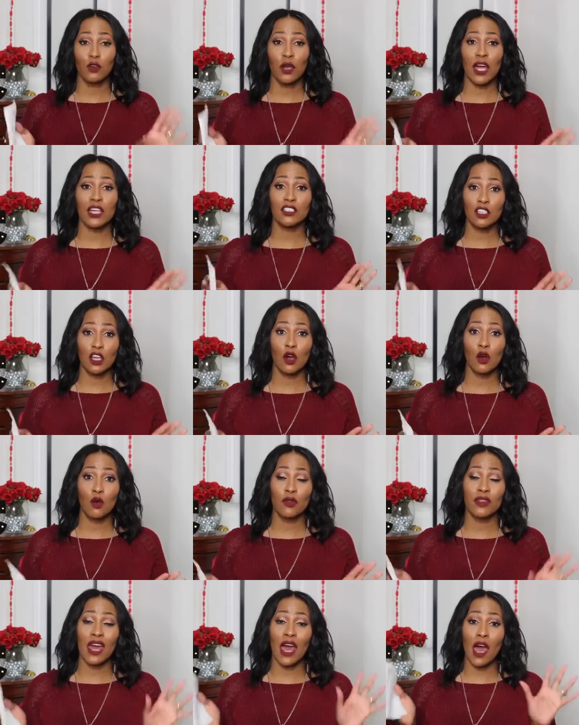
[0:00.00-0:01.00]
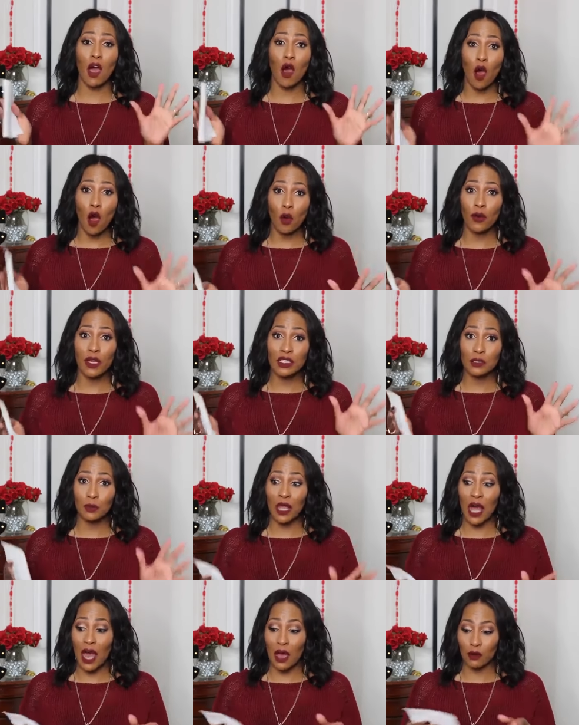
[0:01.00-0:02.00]
you guys know that I always
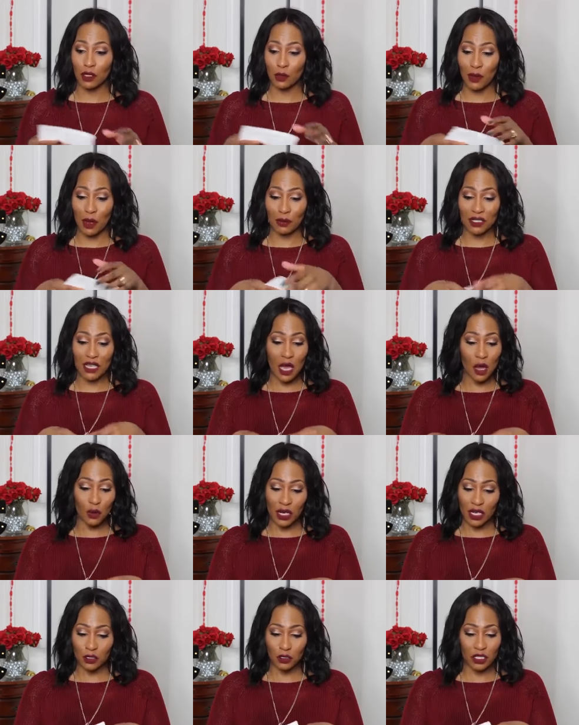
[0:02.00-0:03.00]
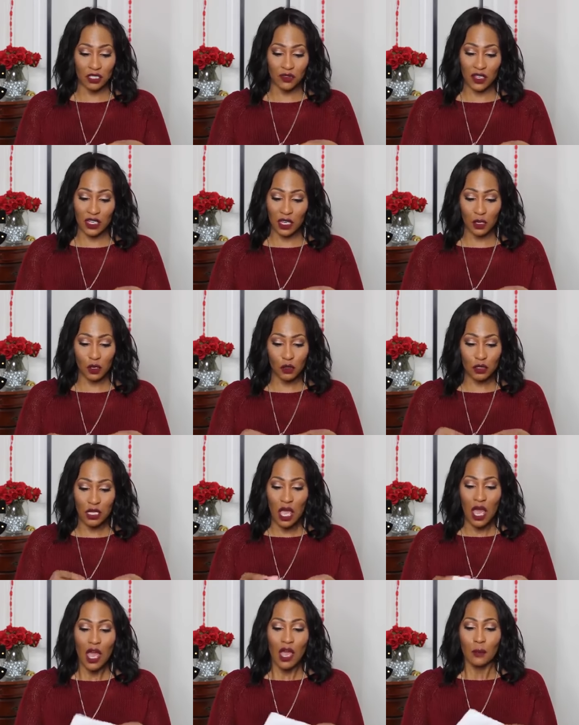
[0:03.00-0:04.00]
blot with a paper towel when I do these videos,
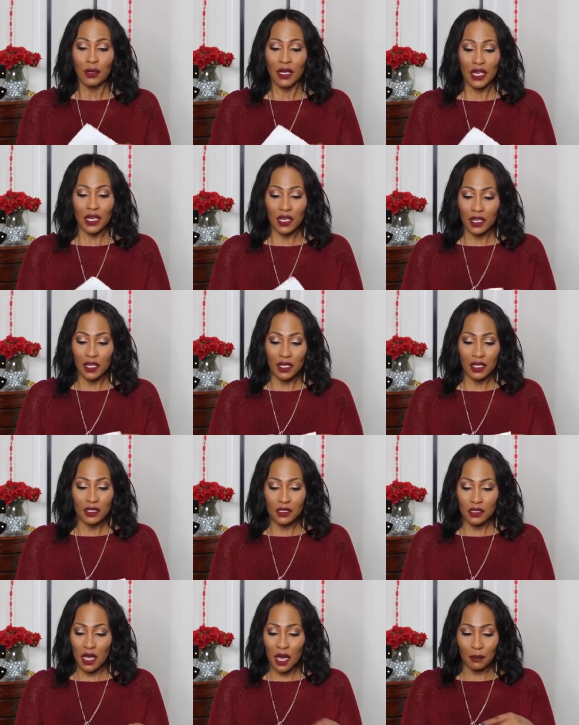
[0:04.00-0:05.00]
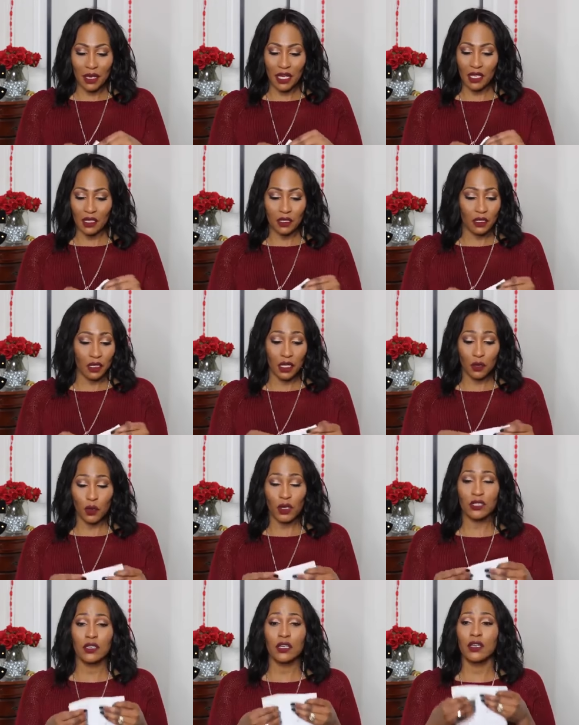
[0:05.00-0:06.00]
because I mean, it
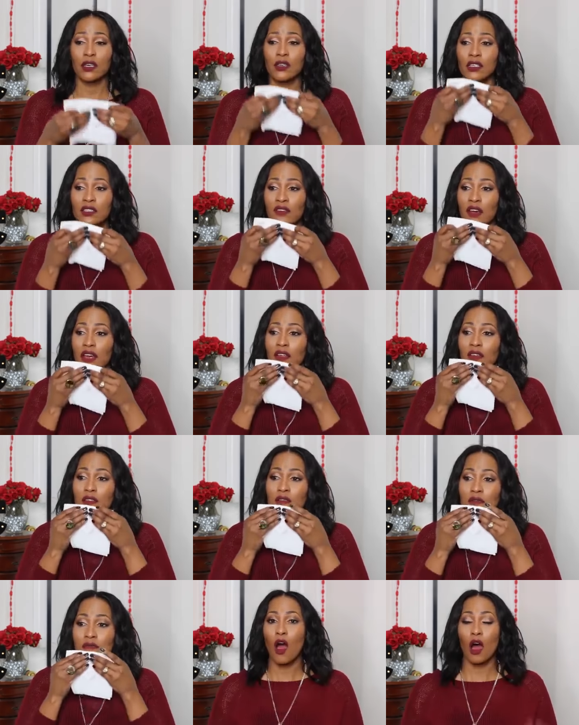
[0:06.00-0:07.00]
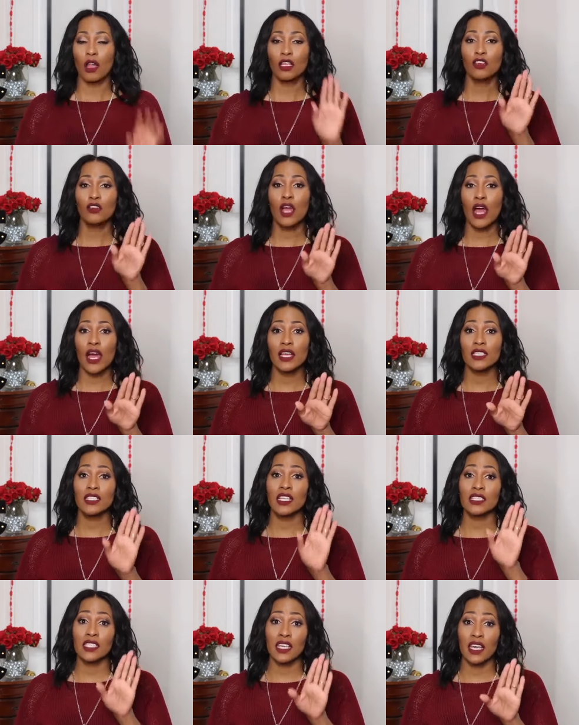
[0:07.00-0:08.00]
works good. It's fine. All of you guys
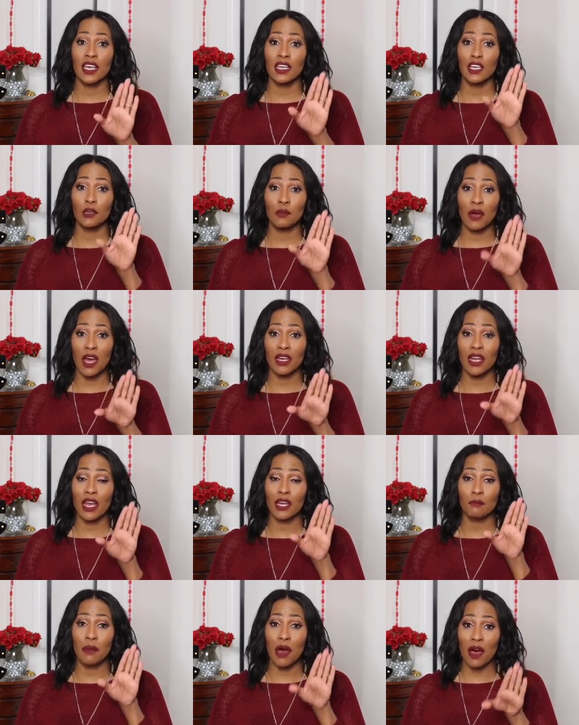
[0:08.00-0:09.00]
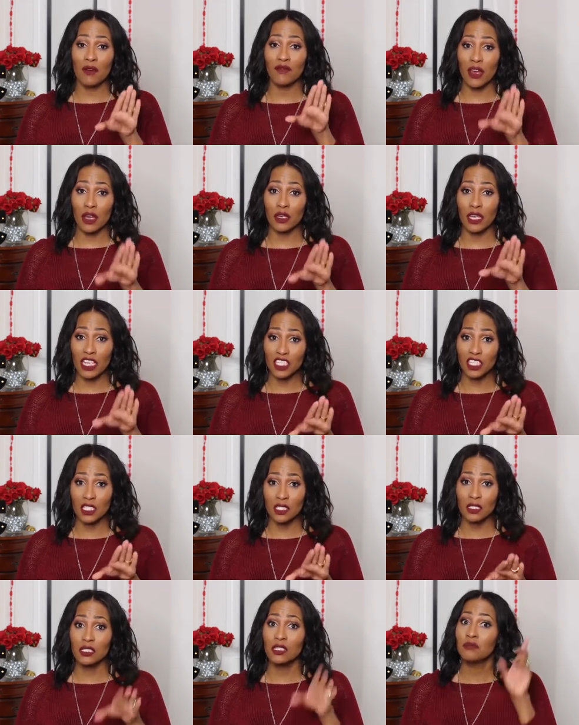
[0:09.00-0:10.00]
that said Iman had bomb
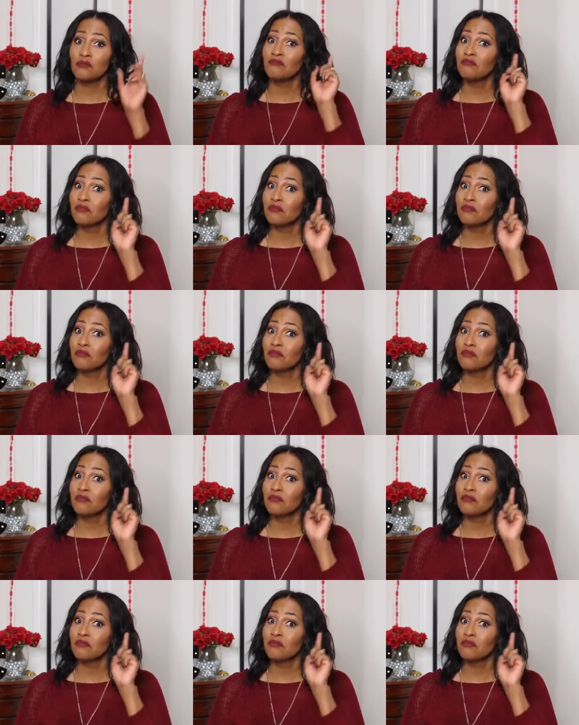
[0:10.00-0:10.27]
foundations,